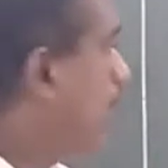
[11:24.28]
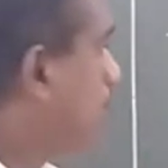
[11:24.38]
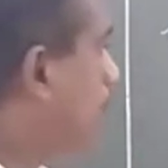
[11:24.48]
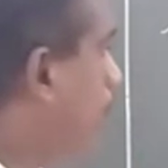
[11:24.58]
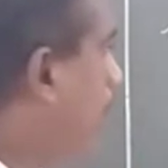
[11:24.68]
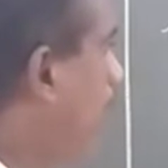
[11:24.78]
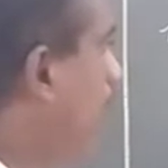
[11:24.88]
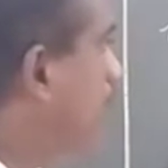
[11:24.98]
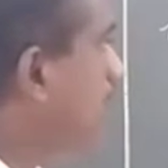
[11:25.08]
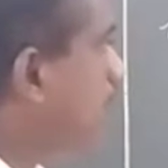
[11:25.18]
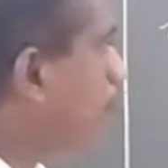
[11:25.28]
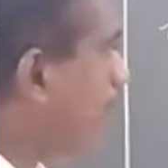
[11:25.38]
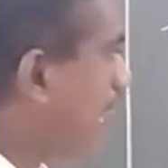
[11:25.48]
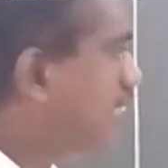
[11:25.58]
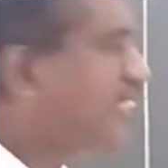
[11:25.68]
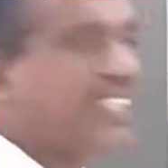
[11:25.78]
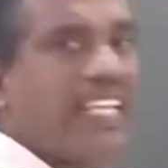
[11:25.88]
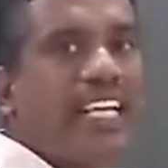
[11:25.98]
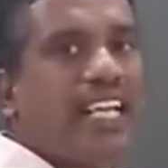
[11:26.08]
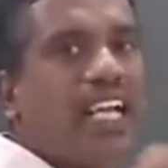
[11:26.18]
The burning
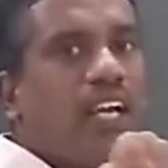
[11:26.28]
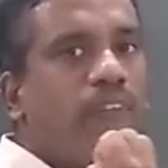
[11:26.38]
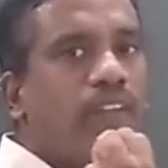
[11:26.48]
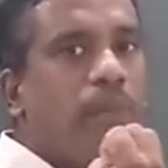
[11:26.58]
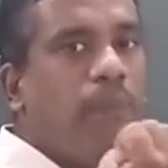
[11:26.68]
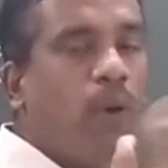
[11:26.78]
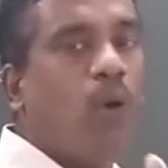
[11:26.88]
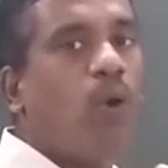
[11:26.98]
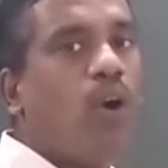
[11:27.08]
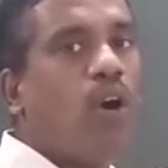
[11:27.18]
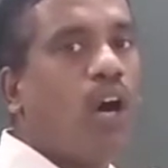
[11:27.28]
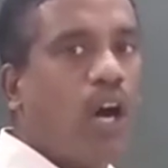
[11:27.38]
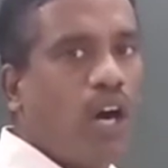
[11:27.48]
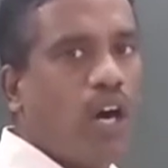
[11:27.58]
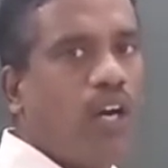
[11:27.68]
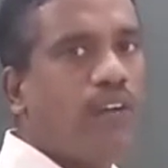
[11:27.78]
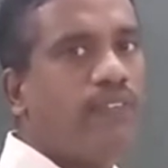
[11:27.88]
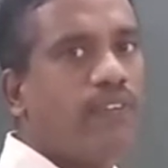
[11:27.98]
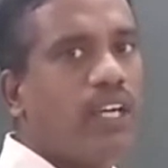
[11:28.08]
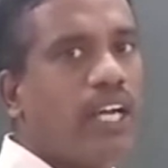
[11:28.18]
matchstick will blow
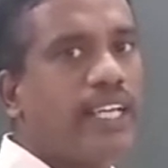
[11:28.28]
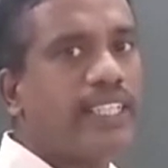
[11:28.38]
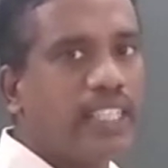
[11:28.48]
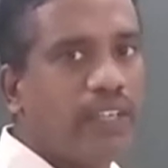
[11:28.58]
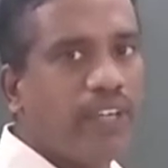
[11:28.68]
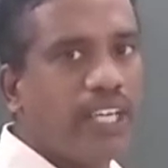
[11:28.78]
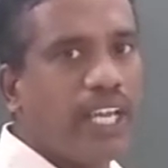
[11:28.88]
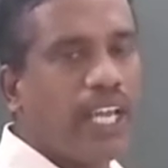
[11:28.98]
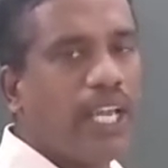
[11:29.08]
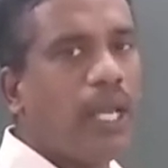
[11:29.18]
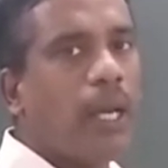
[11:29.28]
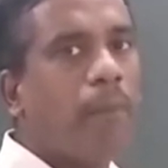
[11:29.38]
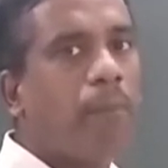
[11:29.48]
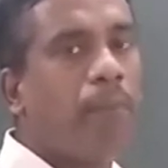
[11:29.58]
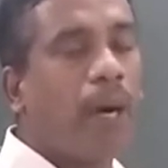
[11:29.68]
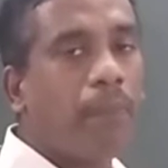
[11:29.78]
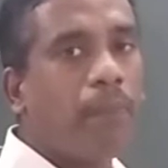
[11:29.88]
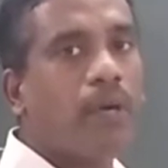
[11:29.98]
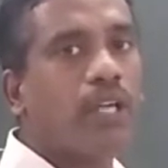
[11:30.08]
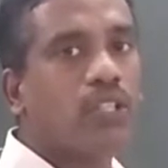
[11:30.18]
off, giving a
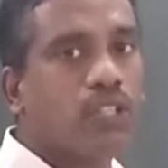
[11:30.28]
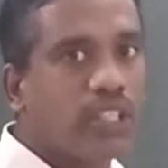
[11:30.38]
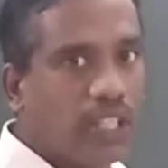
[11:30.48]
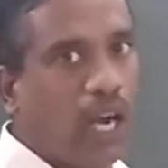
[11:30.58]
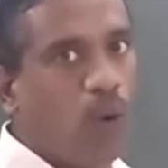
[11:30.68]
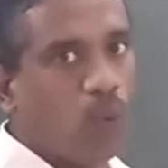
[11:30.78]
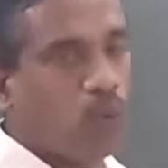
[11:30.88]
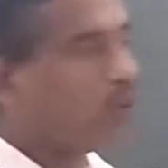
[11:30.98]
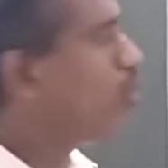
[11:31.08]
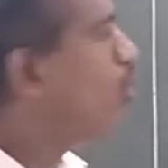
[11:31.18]
pop sound.